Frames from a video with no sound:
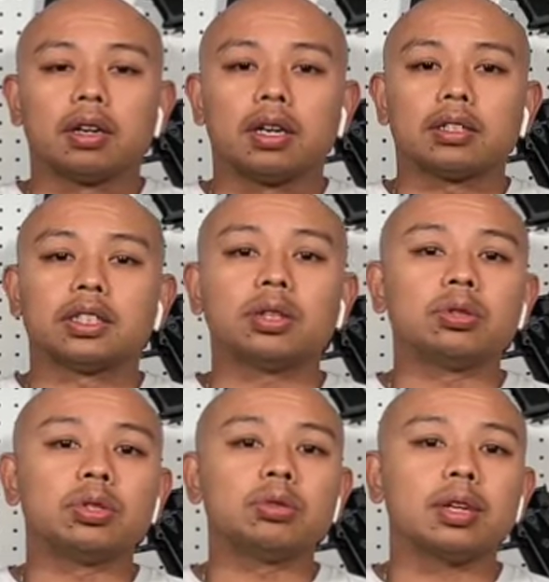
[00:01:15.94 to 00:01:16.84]

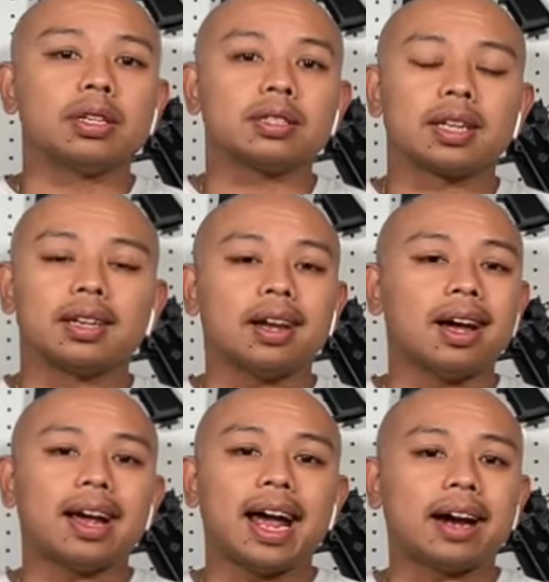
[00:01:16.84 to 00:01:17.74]
CO2 guns
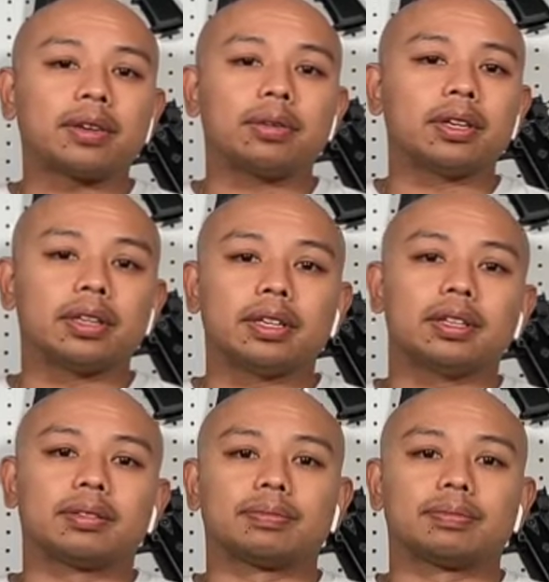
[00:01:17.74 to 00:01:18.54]
cannot accurately